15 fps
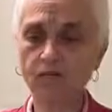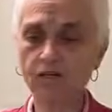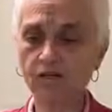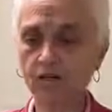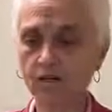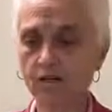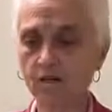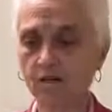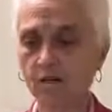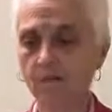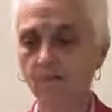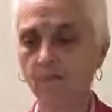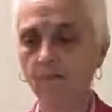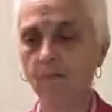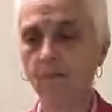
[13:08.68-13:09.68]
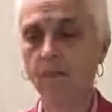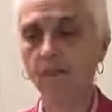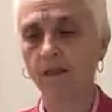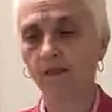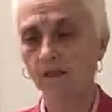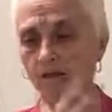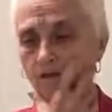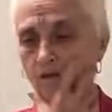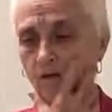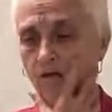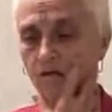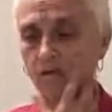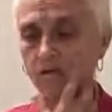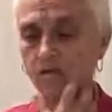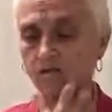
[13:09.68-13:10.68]
Rishi, so
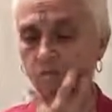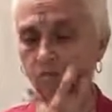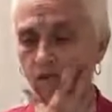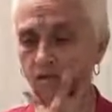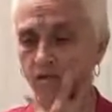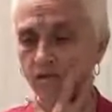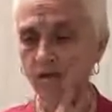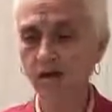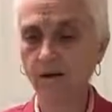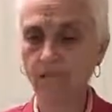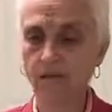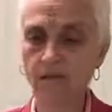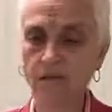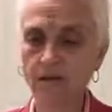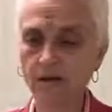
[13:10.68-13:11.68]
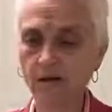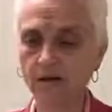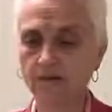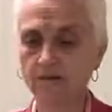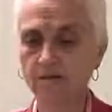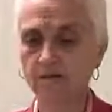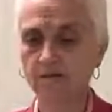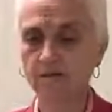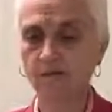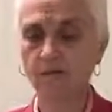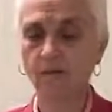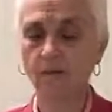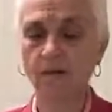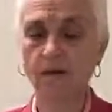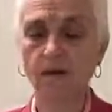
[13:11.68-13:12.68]
this is where this chapter begins.
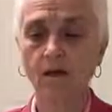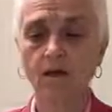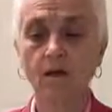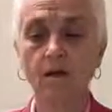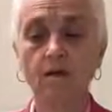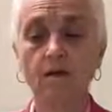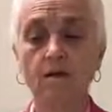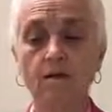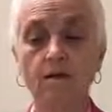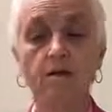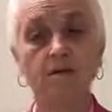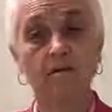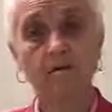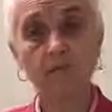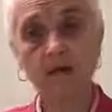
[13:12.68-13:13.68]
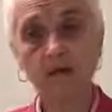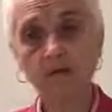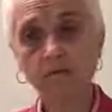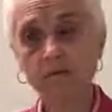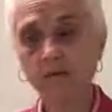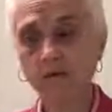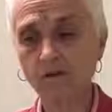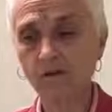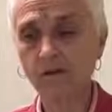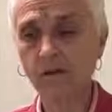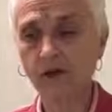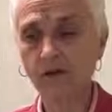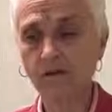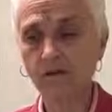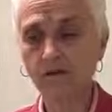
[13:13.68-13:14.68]
That was the
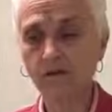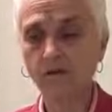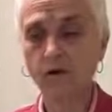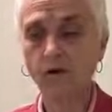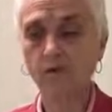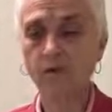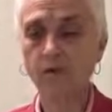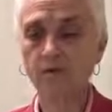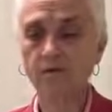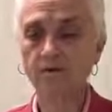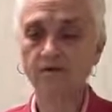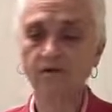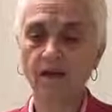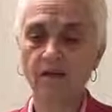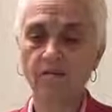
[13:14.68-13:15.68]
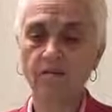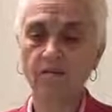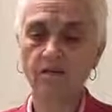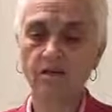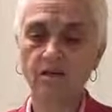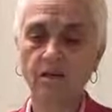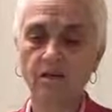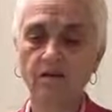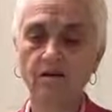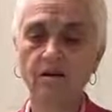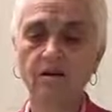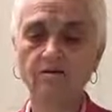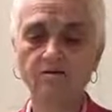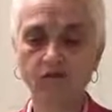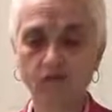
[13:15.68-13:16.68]
time when the famous king
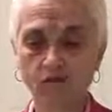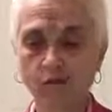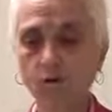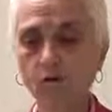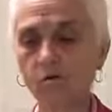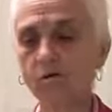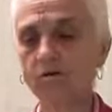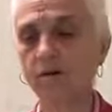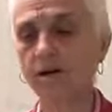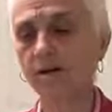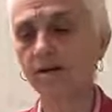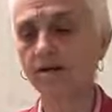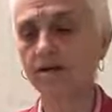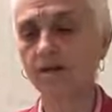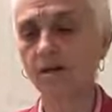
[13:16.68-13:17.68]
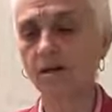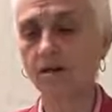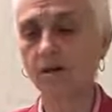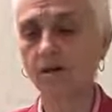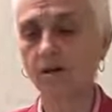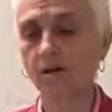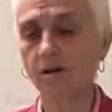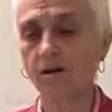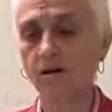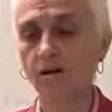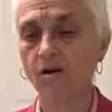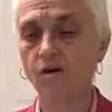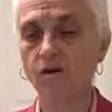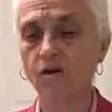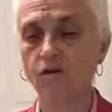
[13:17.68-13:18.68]
of the solar dynasty,
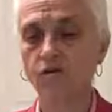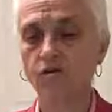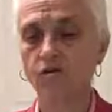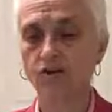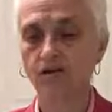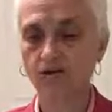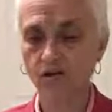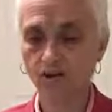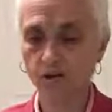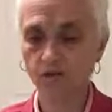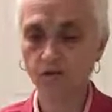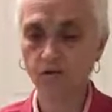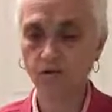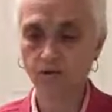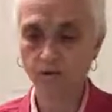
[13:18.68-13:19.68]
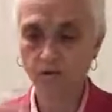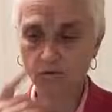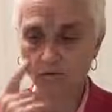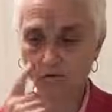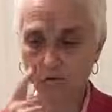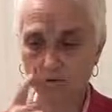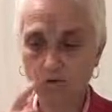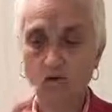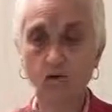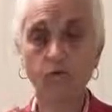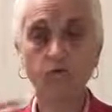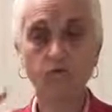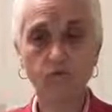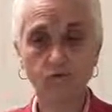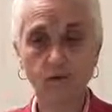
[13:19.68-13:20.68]
Trisanku,
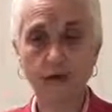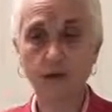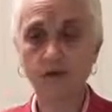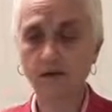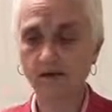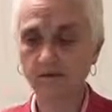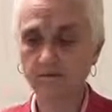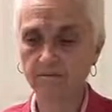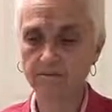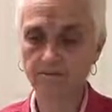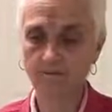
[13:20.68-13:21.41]
was reigning,